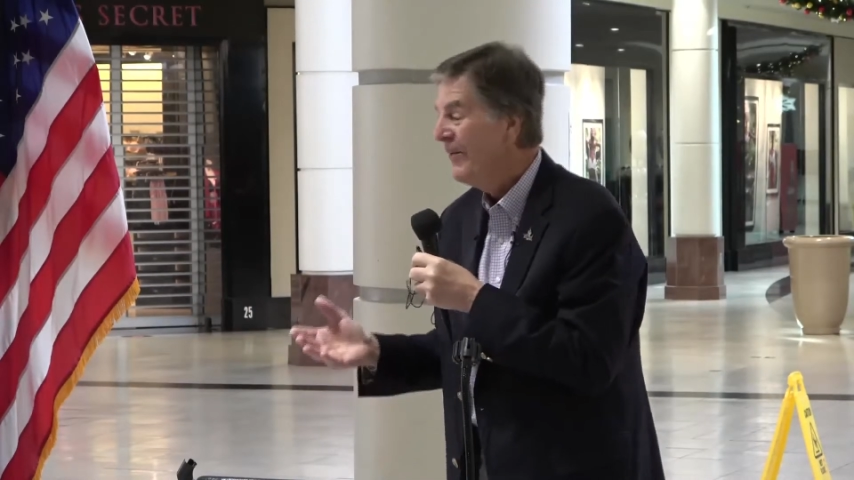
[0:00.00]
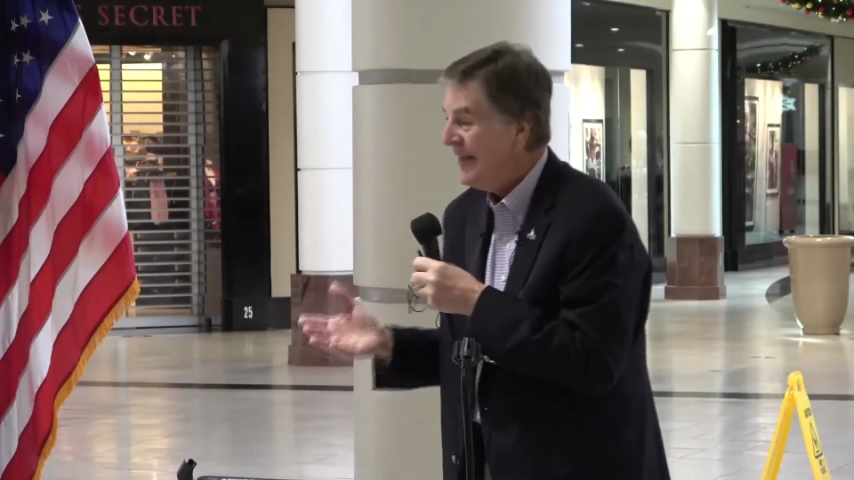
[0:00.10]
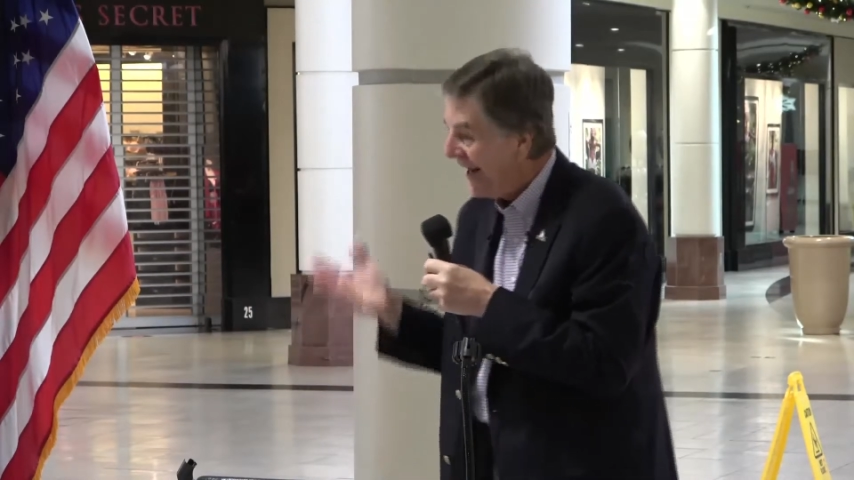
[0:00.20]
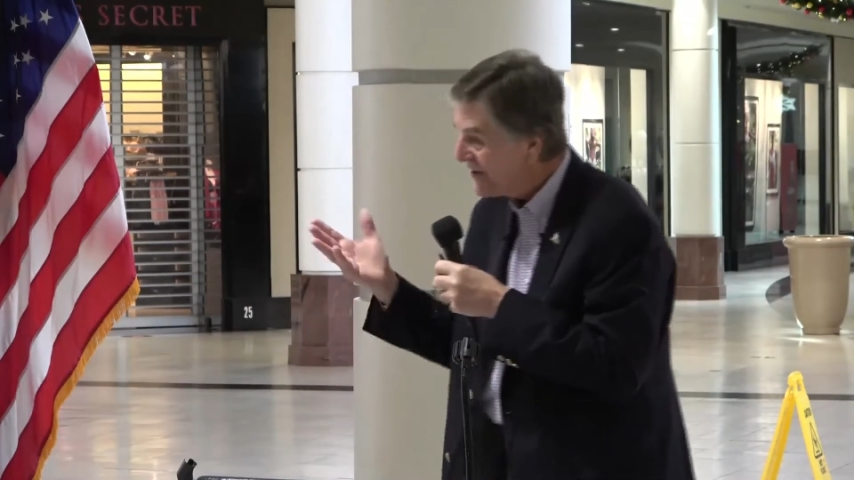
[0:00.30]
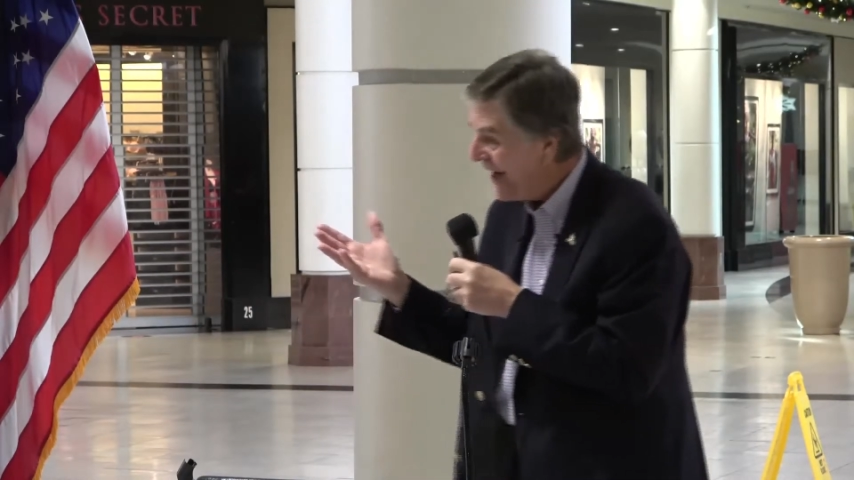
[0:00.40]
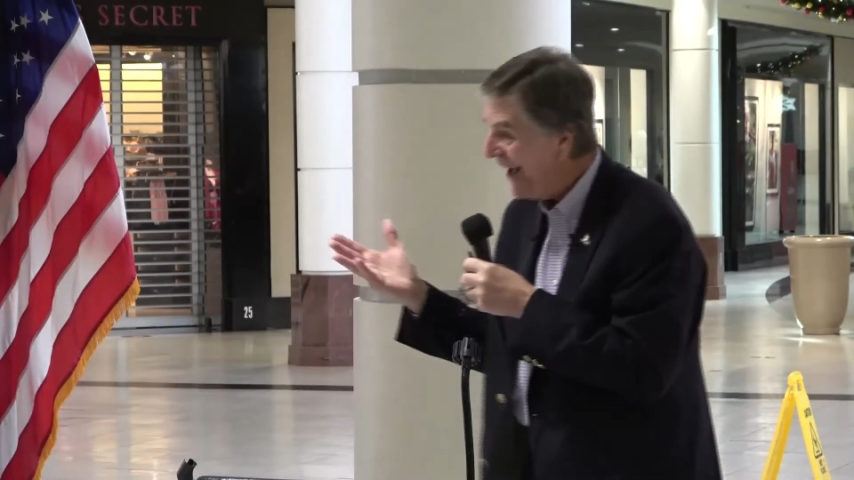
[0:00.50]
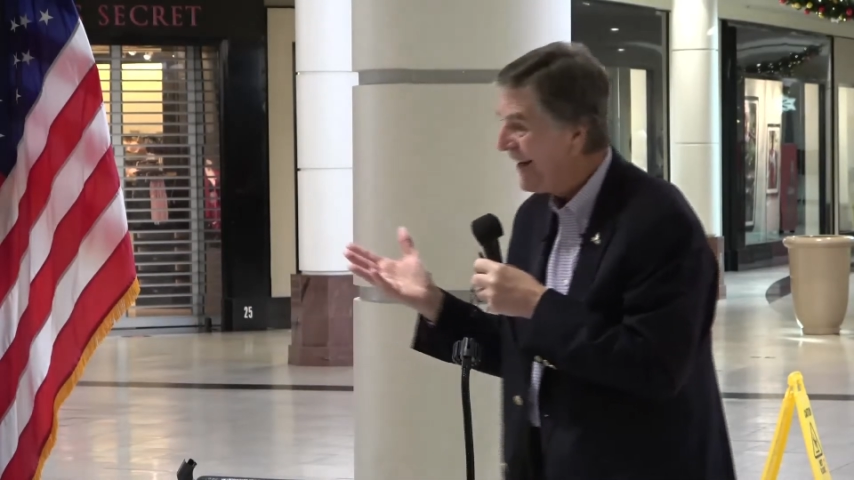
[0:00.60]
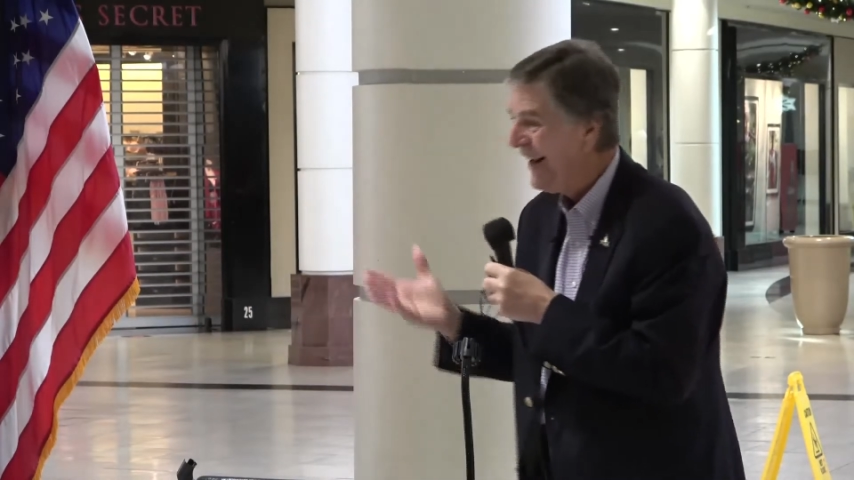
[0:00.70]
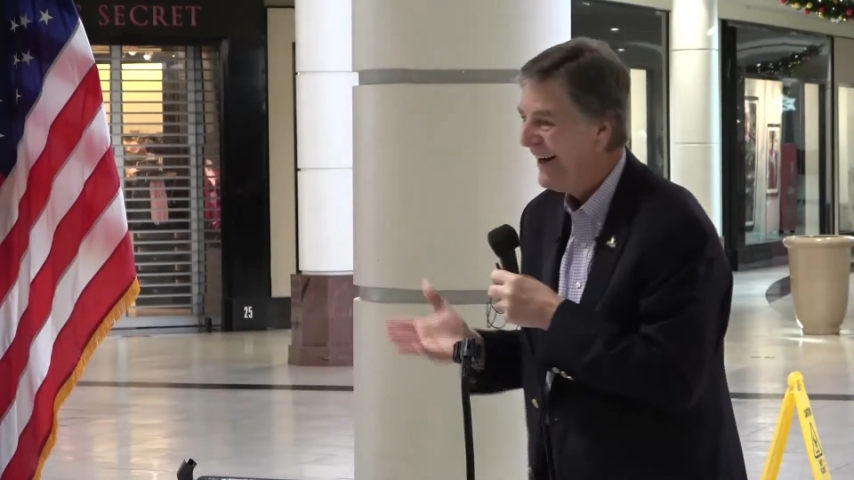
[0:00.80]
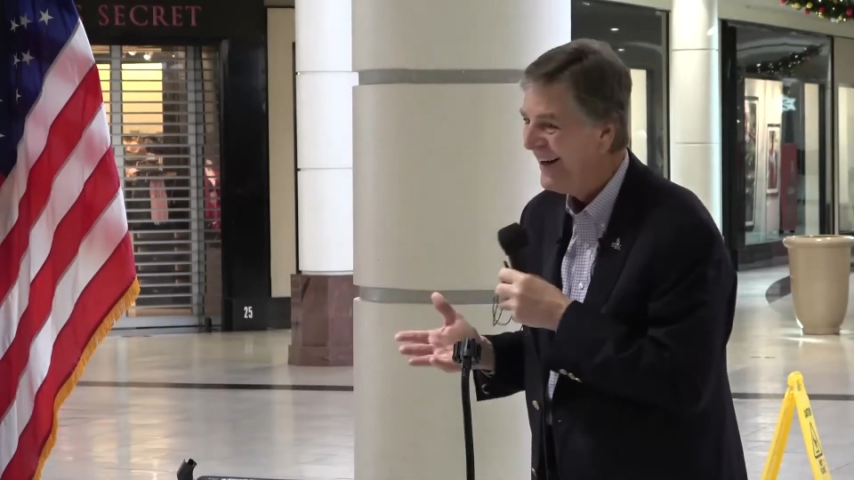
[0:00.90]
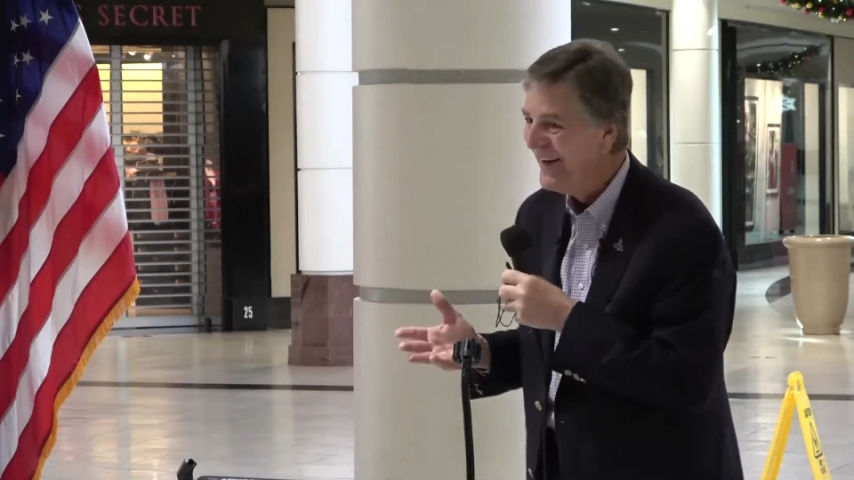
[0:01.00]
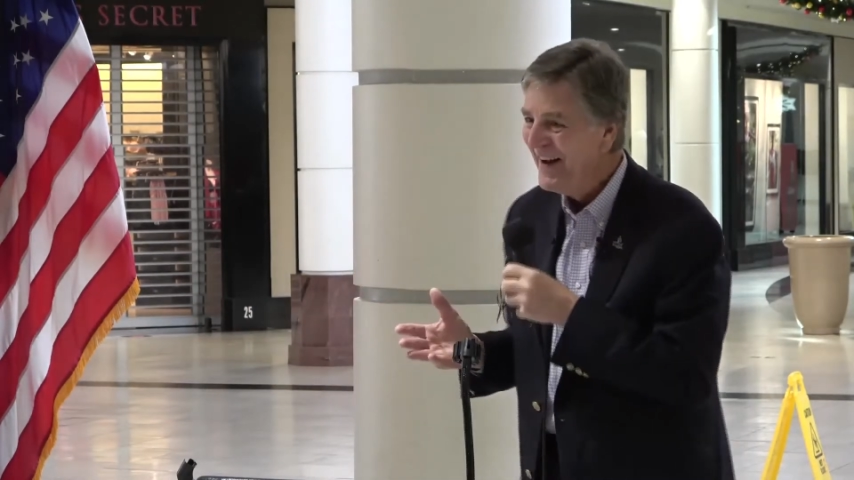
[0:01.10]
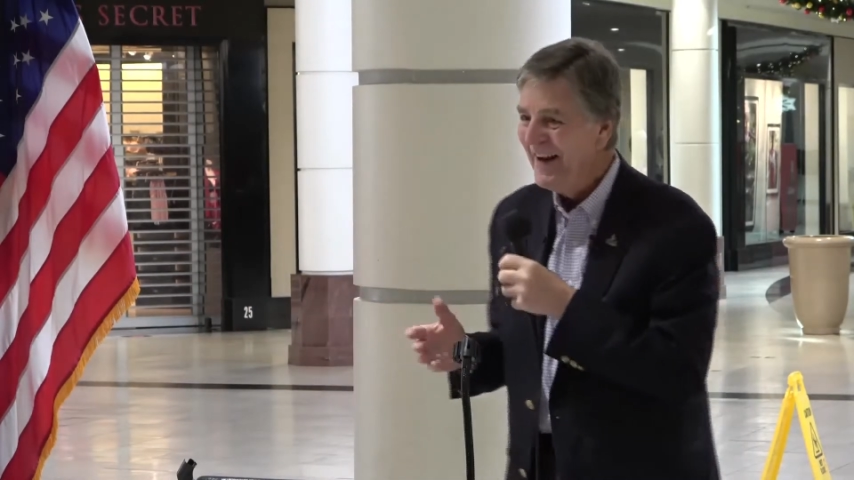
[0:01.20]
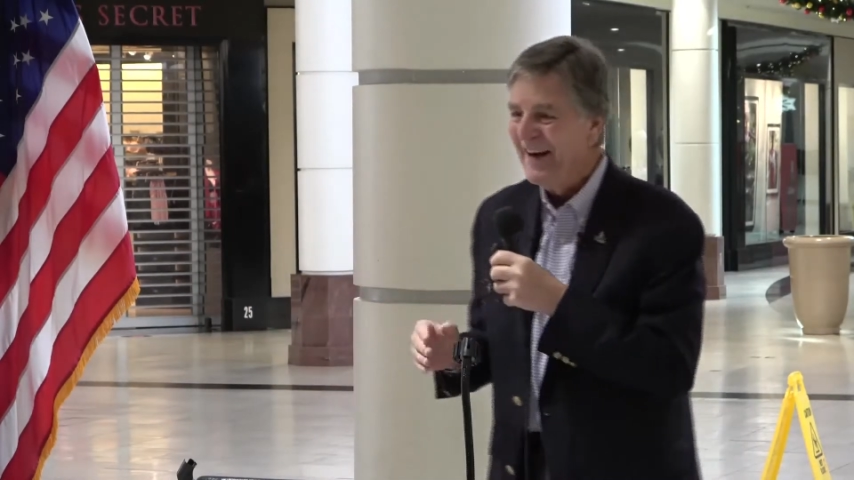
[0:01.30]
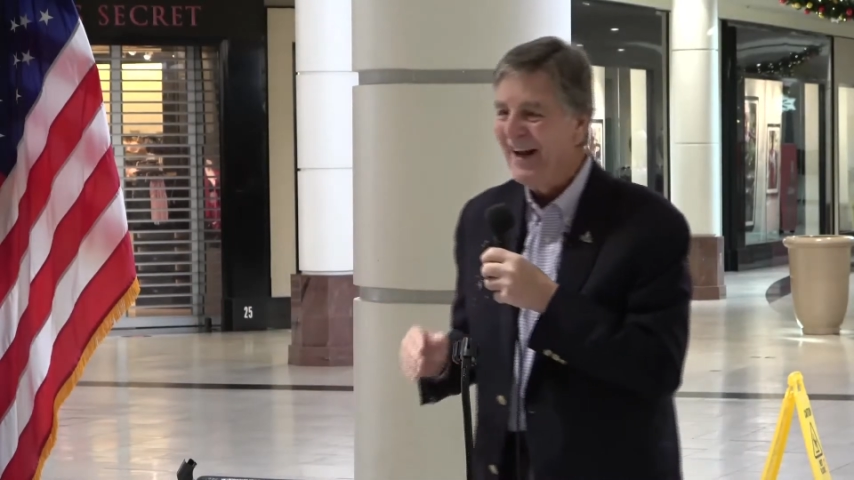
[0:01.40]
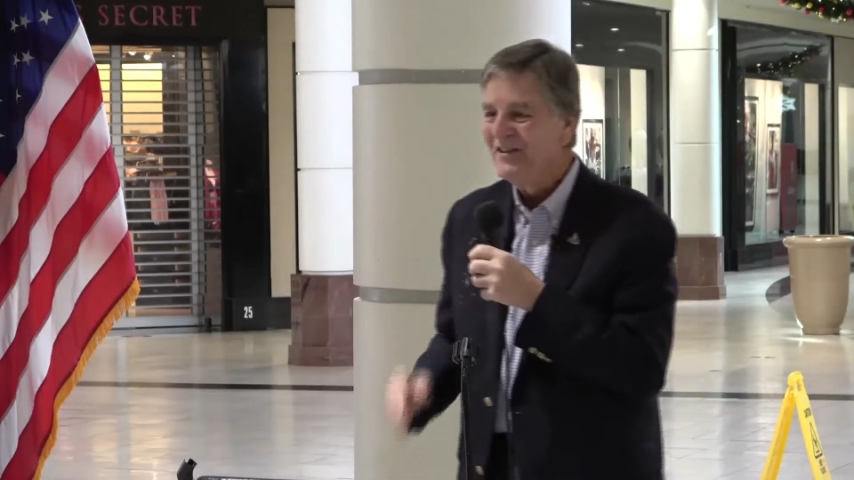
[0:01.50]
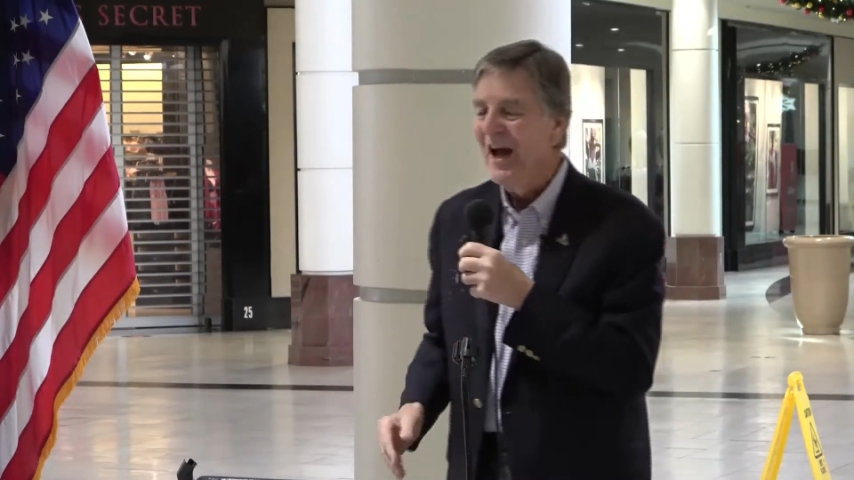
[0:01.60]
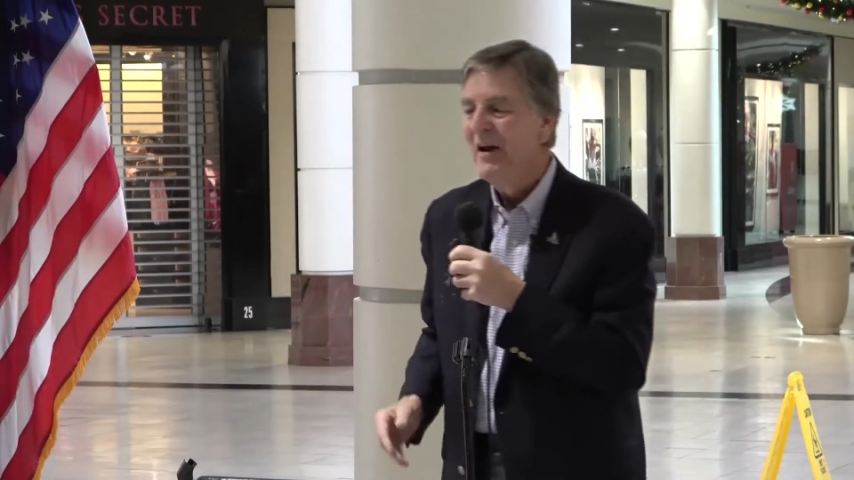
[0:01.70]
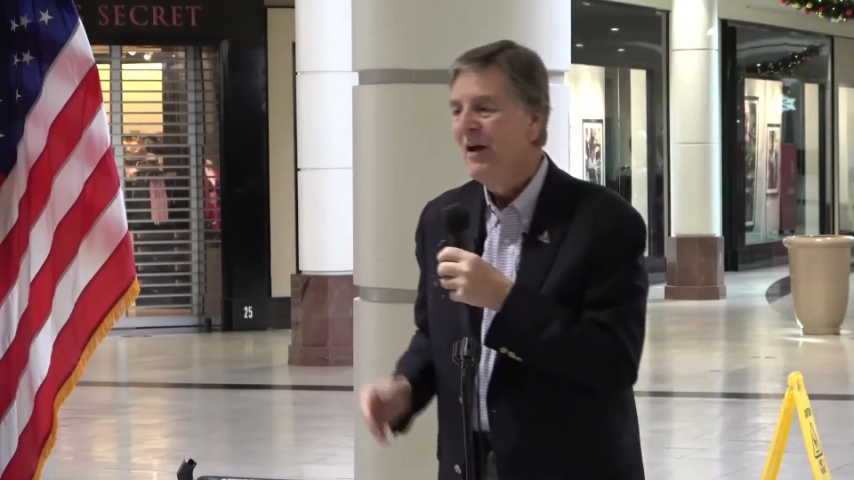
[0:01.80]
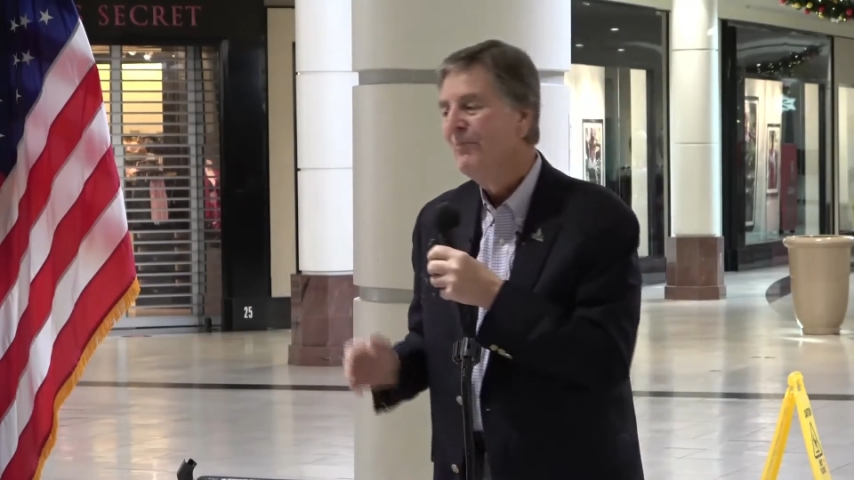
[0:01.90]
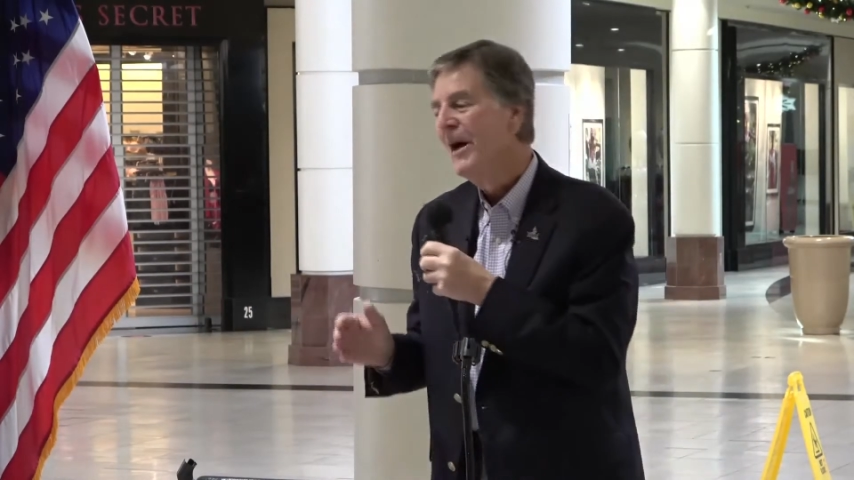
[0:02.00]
not yet, not yet.